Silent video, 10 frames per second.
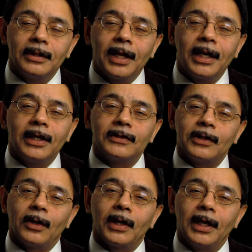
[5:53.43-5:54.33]
That is
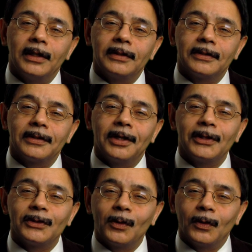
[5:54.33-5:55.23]
not it
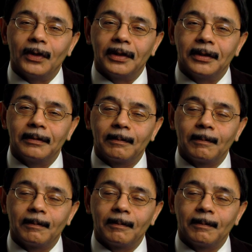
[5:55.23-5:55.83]
at all.